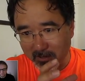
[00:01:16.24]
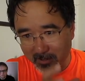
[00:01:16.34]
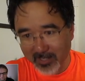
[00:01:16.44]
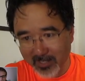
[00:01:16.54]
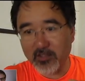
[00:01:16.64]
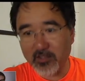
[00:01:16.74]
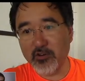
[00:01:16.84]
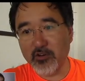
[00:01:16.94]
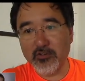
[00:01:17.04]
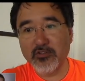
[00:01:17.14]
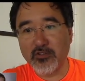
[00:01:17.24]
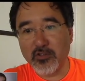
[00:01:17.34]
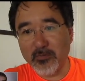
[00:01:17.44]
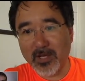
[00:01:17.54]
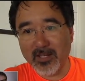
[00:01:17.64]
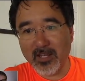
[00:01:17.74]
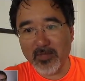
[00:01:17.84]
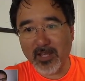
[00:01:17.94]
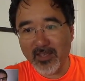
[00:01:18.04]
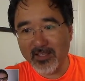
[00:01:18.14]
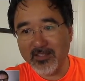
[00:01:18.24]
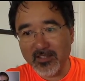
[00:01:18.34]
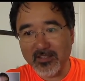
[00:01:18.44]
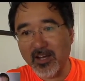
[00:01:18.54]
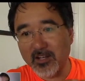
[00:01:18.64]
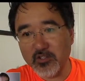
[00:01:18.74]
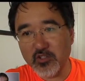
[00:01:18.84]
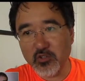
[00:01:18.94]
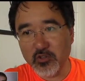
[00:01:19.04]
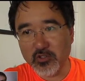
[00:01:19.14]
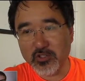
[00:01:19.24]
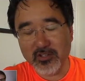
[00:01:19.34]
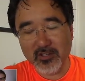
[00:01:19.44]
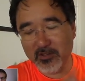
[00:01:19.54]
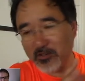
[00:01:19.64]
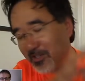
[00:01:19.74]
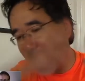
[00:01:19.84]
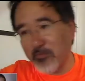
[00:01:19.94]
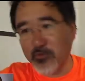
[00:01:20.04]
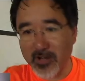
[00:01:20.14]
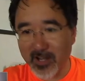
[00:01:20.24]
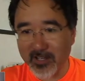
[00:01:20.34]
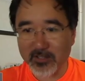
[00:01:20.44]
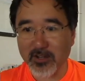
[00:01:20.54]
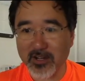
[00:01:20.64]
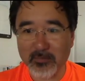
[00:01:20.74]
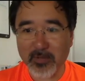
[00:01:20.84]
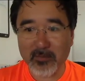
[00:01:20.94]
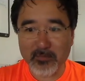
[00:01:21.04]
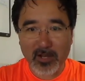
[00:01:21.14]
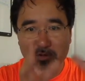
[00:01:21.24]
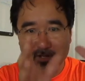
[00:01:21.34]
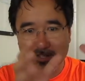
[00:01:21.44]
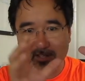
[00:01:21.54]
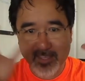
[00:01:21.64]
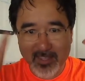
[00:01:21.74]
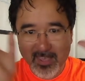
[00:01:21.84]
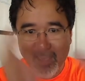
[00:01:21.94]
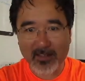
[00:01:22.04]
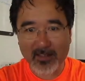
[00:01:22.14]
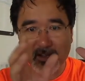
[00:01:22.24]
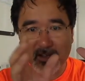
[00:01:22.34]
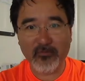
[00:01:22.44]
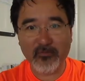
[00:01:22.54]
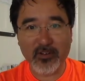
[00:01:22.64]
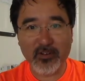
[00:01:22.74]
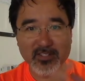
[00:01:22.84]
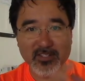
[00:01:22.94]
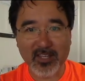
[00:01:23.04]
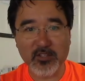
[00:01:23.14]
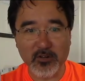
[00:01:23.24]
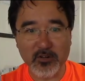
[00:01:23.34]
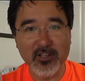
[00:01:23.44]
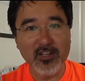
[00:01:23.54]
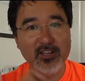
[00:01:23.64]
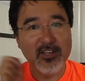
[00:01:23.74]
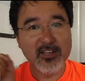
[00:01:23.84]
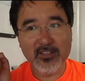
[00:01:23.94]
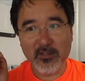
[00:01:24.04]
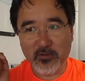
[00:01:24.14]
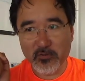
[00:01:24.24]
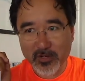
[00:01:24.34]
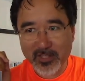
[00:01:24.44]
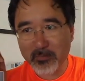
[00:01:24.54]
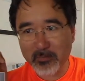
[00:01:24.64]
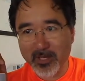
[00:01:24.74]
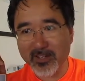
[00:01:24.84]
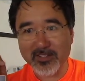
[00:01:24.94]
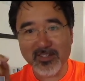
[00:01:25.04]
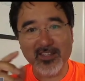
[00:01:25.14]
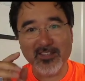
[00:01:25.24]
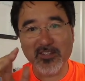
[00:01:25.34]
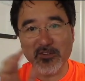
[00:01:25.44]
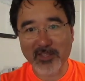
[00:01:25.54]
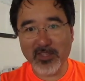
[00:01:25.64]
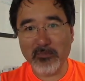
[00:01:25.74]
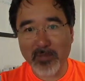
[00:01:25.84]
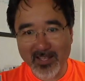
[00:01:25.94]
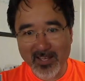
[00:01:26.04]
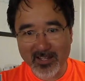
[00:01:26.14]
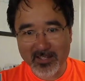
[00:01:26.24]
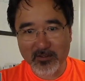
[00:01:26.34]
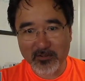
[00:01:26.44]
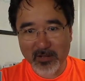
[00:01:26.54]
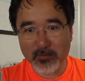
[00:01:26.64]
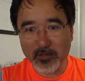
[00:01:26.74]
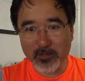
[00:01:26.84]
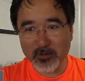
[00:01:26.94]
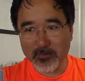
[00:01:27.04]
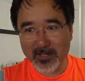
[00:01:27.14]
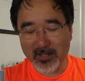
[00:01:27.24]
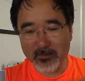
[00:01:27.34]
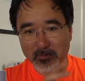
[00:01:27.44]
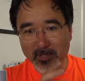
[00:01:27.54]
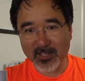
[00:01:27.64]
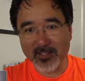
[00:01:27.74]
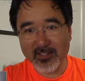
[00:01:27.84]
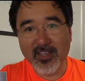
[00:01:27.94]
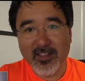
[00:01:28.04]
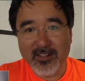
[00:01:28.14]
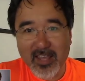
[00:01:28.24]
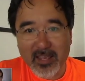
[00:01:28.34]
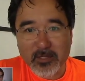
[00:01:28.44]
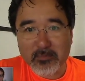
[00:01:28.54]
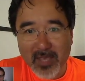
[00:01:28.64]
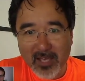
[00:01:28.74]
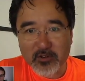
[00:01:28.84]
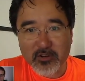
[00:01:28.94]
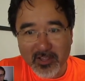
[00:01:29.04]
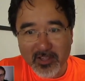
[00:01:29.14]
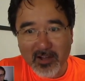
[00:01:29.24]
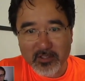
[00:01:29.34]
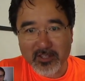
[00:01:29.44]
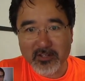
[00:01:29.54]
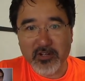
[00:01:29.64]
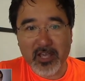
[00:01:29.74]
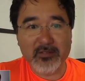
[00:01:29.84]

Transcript: get their domain name that ends in .church. And there's so, a lot more I could talk about, but I wanted to get that up front and center. Exactly. To ring the bells and don't let the bad guys grab those domain names because names matter a lot on the internet.